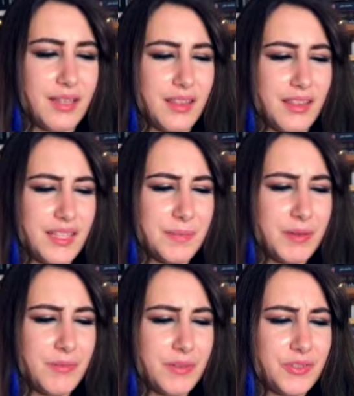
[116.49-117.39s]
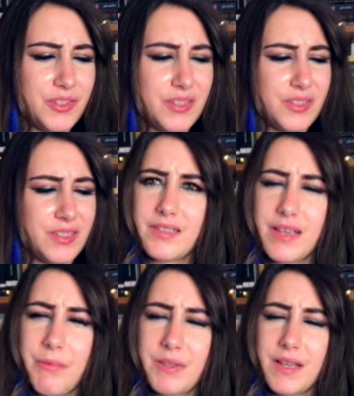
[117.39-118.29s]
This book was just,
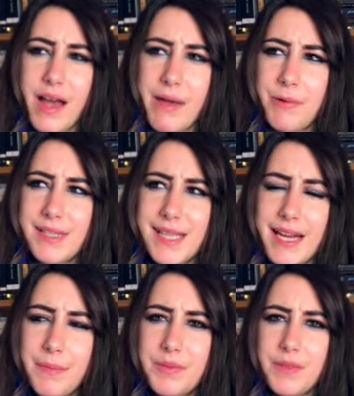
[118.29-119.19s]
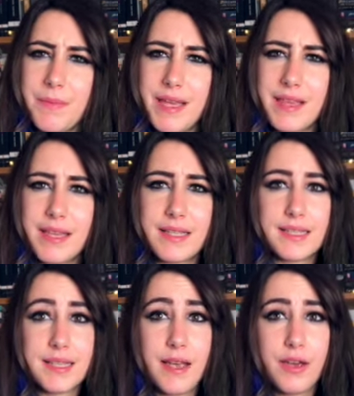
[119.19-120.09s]
it was set up to be
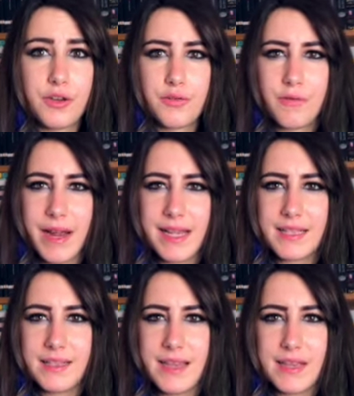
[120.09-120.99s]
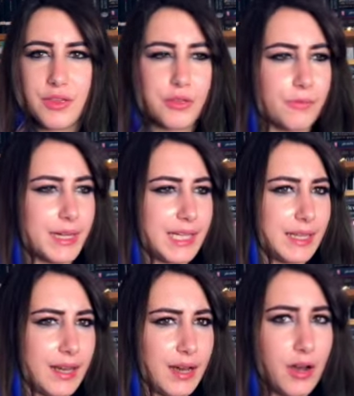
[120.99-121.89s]
this crazy
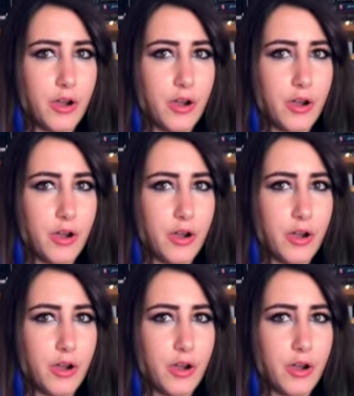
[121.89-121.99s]
thriller.